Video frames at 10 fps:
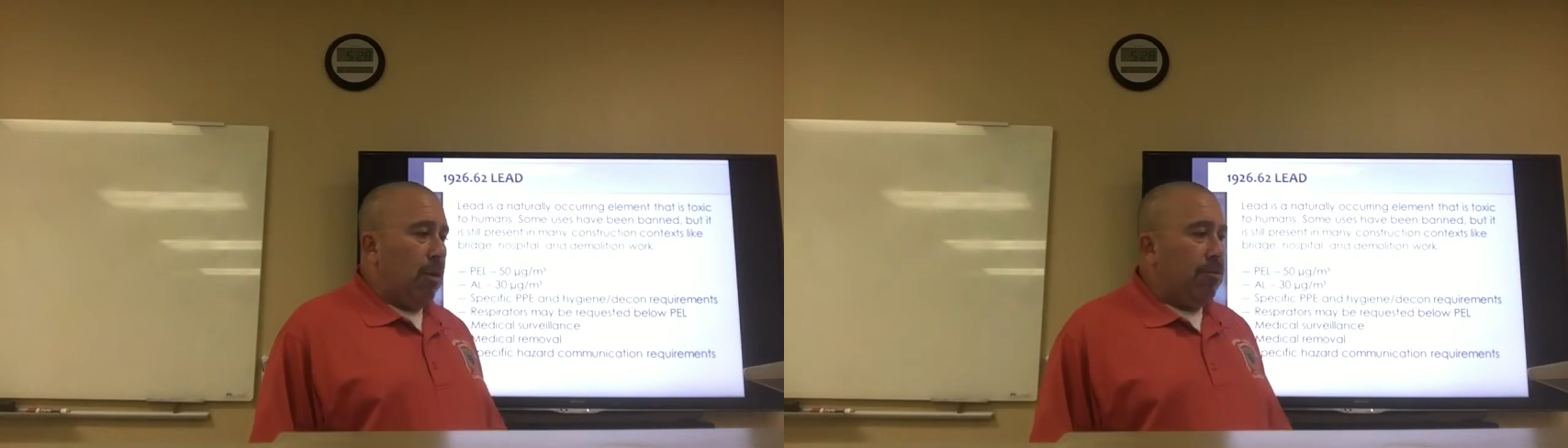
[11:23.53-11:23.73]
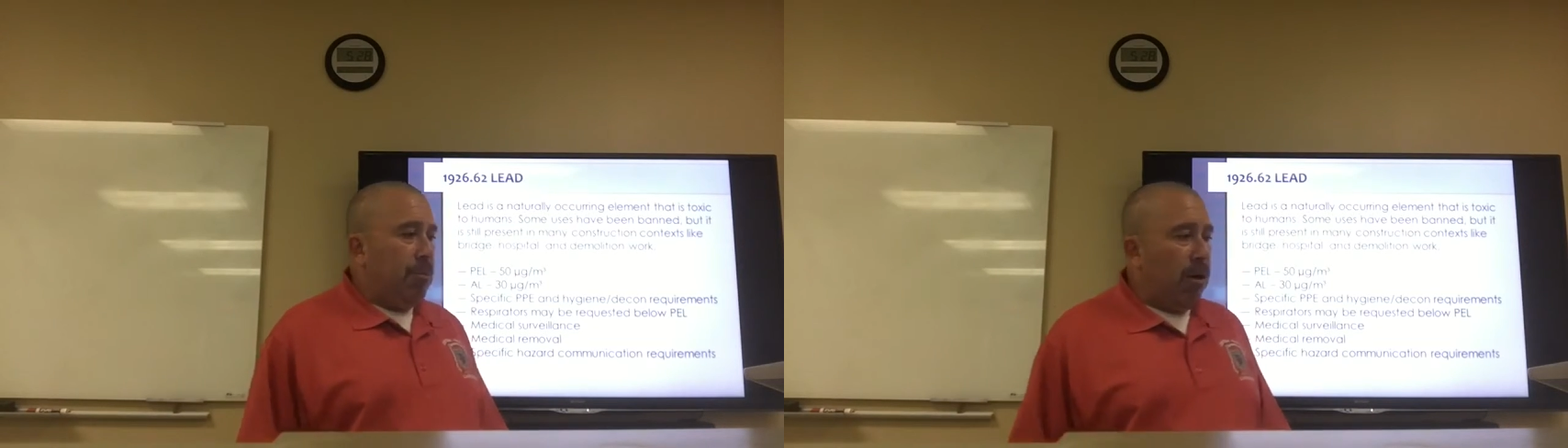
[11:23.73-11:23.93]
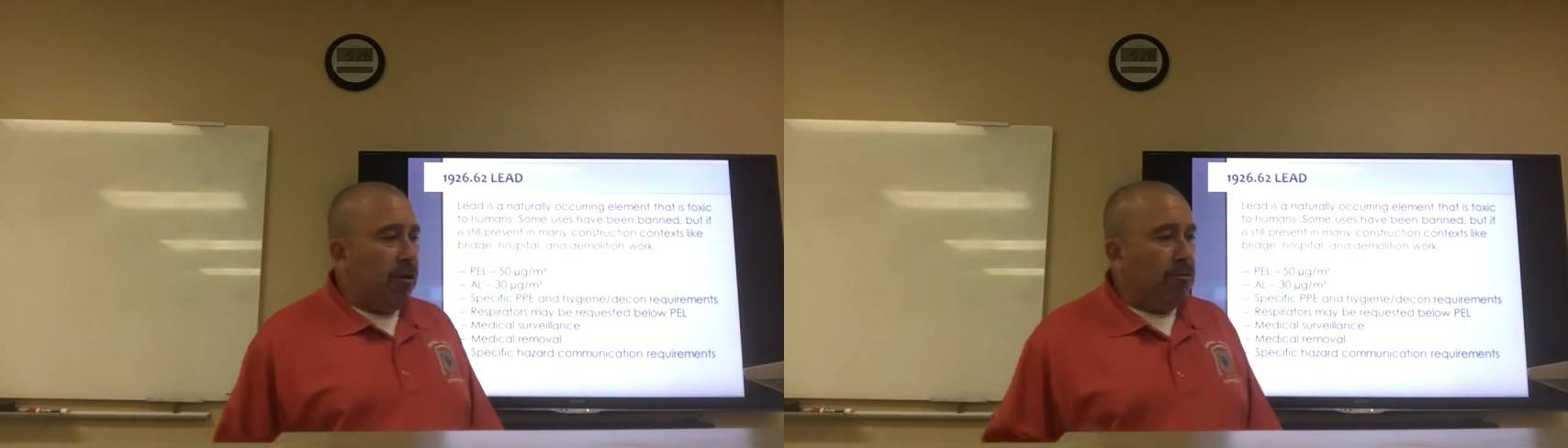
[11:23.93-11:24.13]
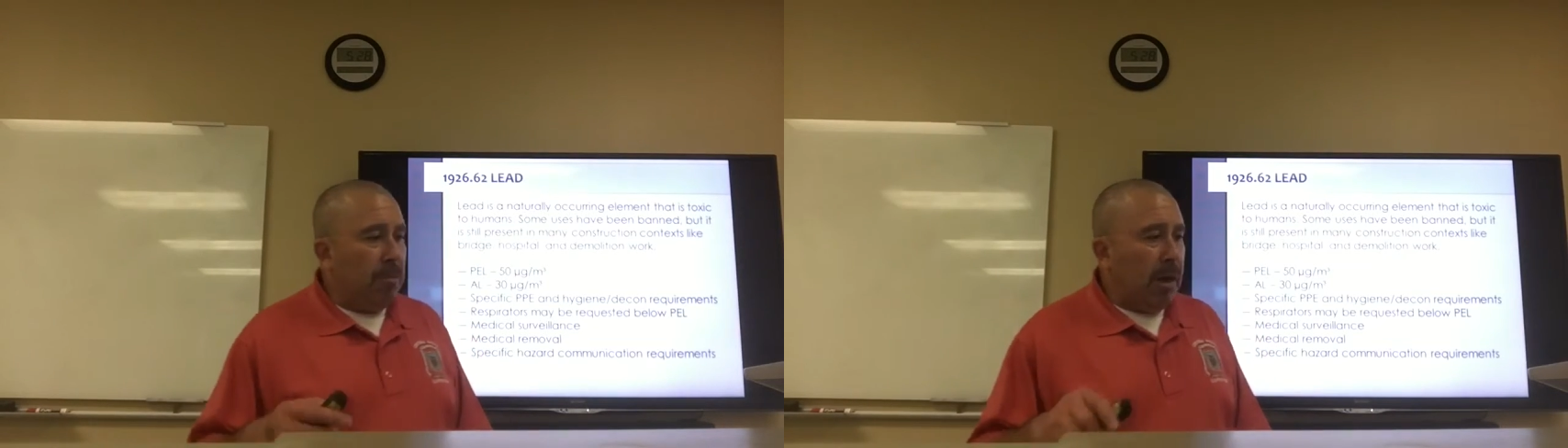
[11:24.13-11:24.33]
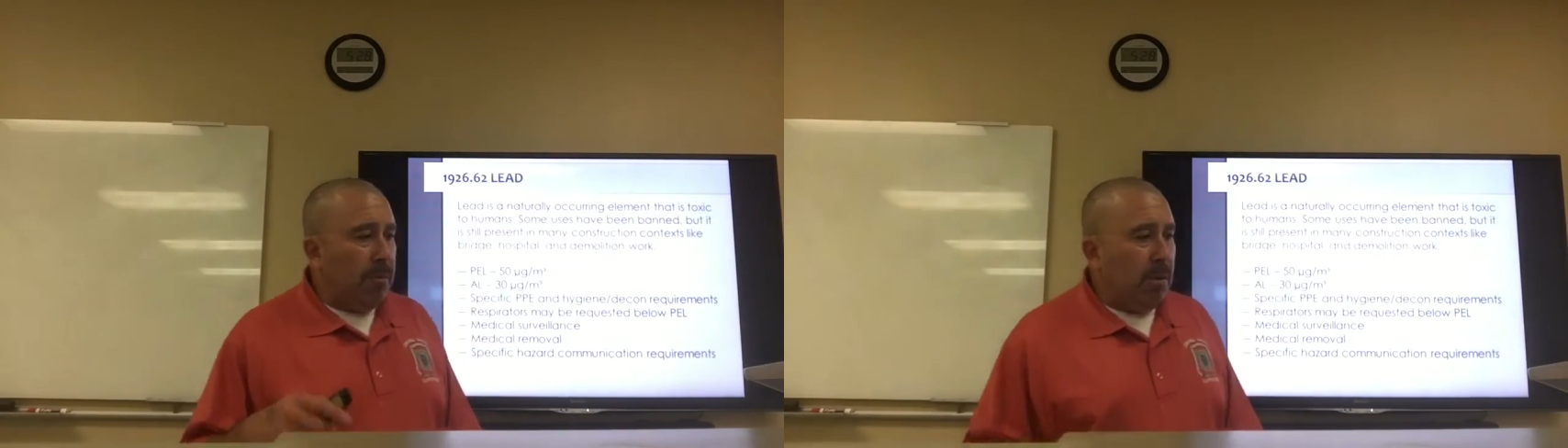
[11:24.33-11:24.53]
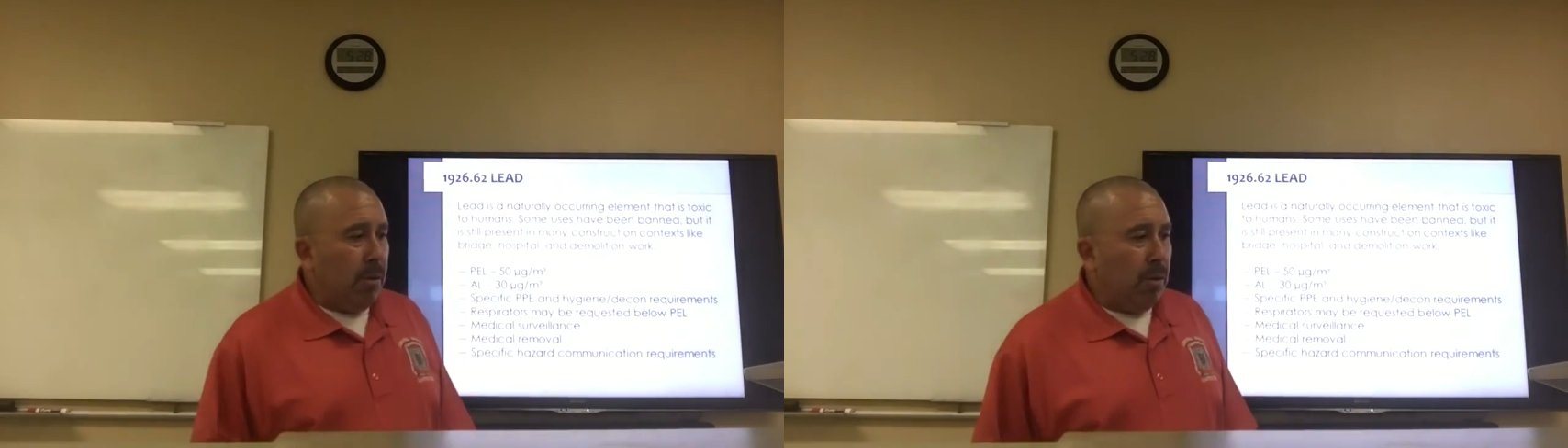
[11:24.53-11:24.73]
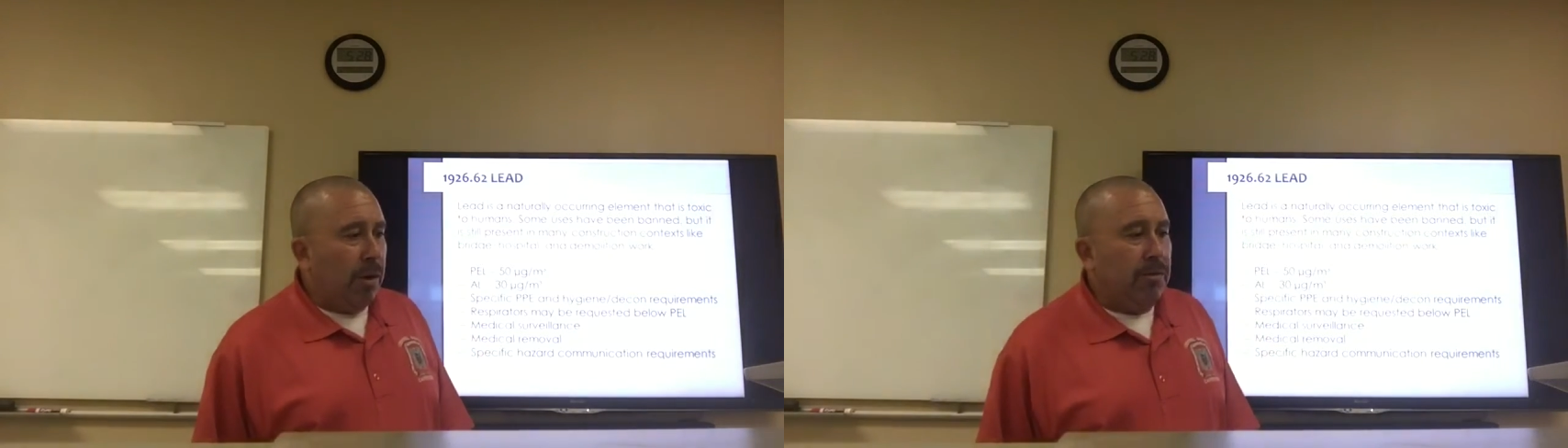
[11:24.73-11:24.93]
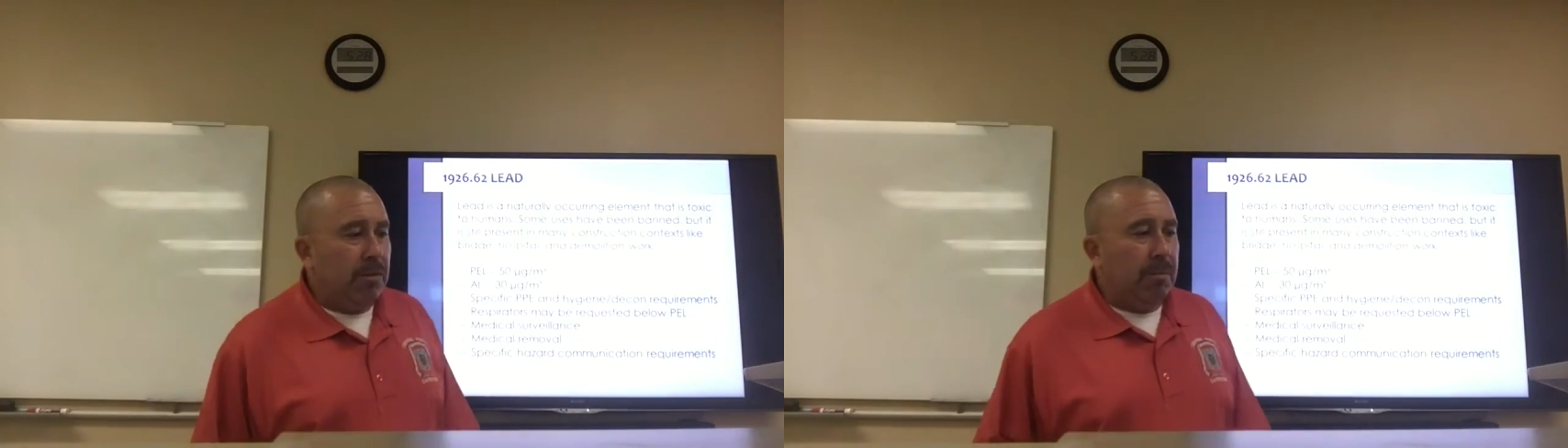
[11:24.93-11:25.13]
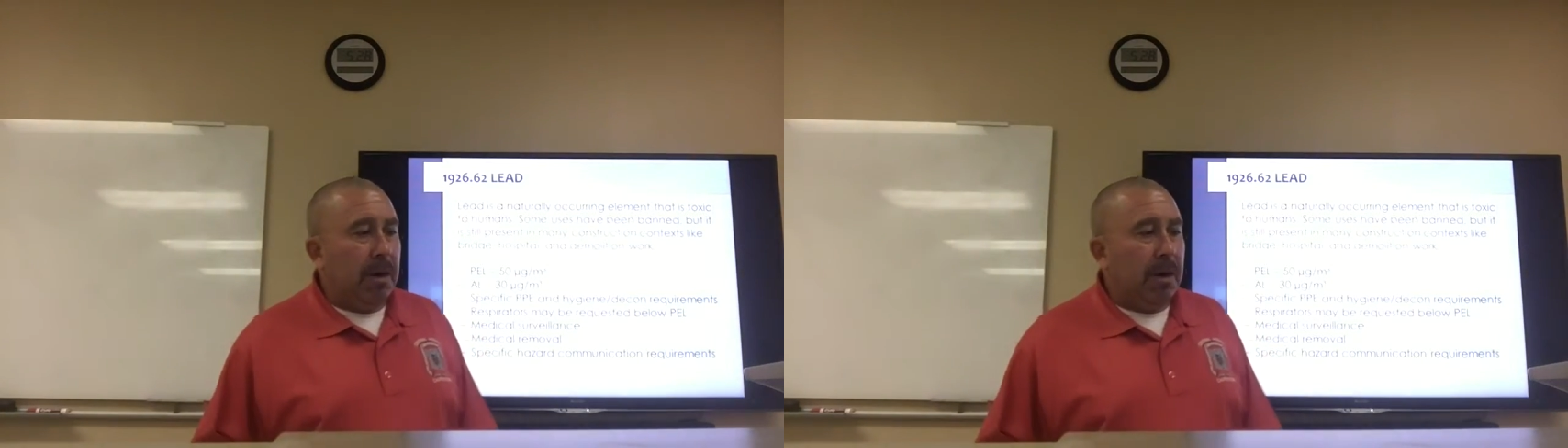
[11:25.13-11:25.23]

Respirators may be requested